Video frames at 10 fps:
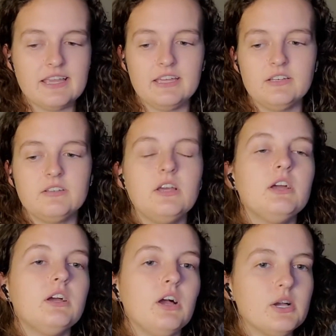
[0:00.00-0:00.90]
and
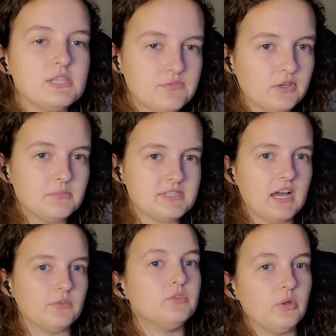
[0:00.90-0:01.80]
us from the
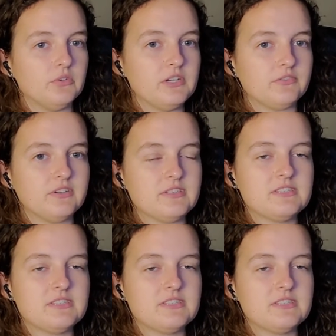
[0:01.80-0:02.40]
South know the difference.